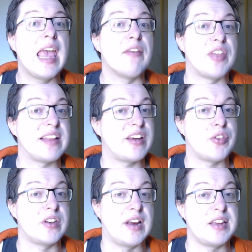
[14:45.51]
if that's how
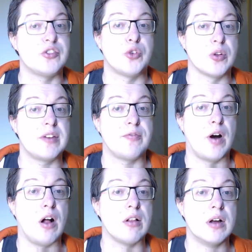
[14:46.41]
the dice truly
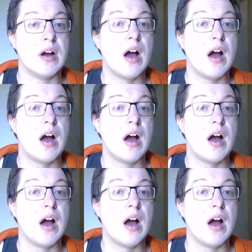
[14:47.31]
fall,